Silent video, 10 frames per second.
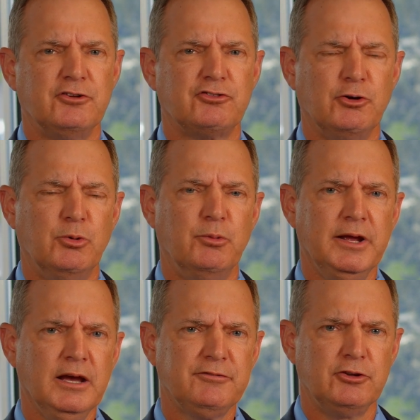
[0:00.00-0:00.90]
And so what
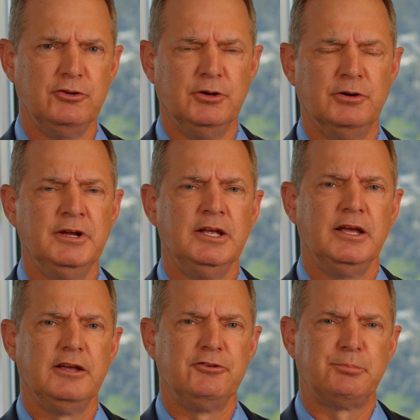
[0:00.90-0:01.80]
we have to do
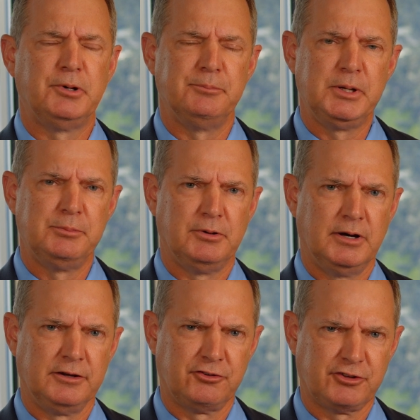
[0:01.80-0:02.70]
is put people
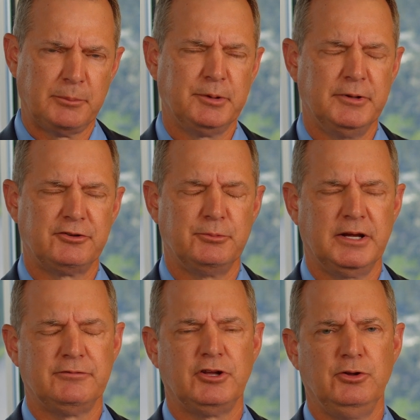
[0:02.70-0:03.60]
on supplements, and
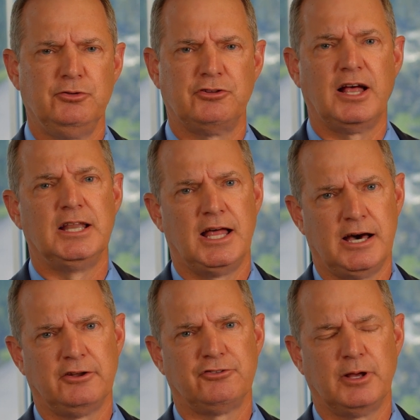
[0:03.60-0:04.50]
we have to use a
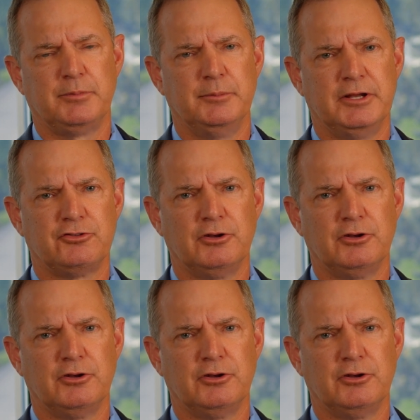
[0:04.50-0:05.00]
lot of supplements.